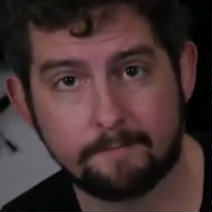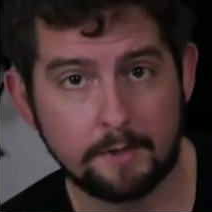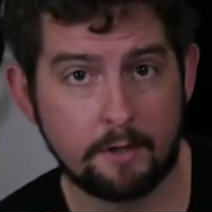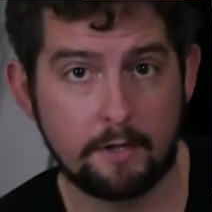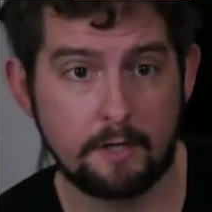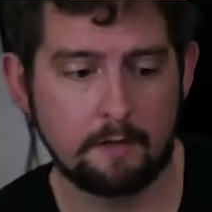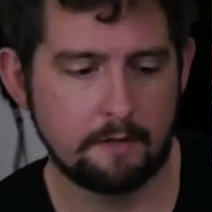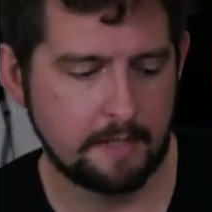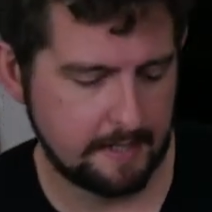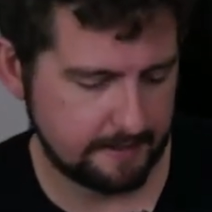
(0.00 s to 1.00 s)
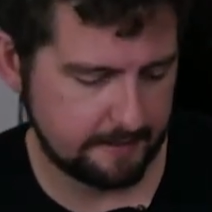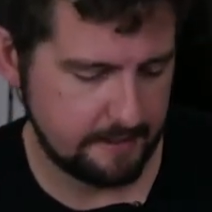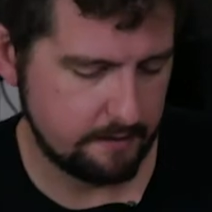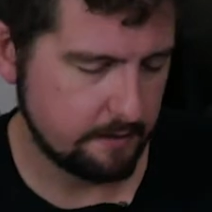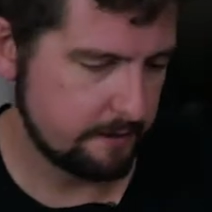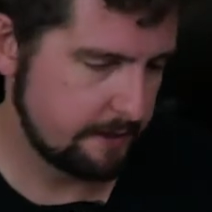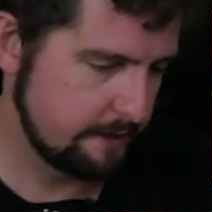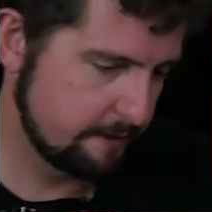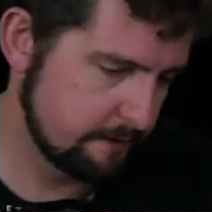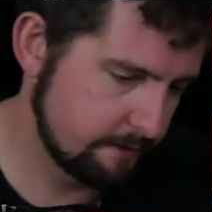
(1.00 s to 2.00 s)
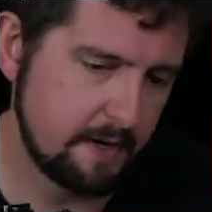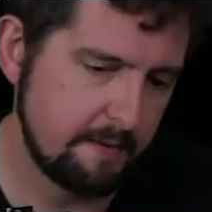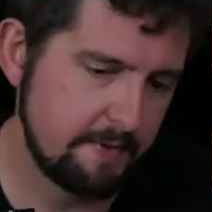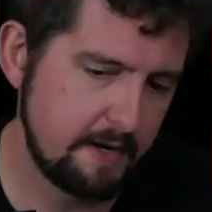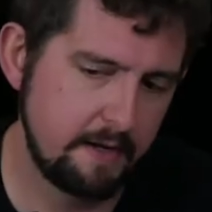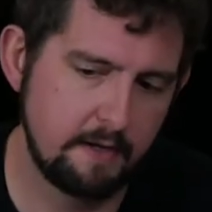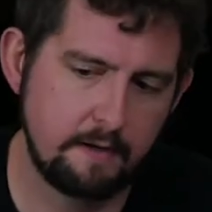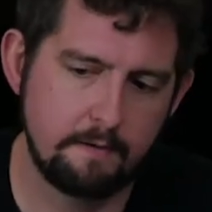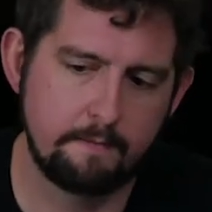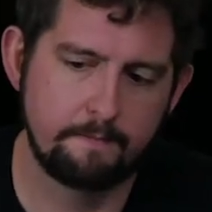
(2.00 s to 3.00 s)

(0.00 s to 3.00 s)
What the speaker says: loaded on the SD card here. Pop that in.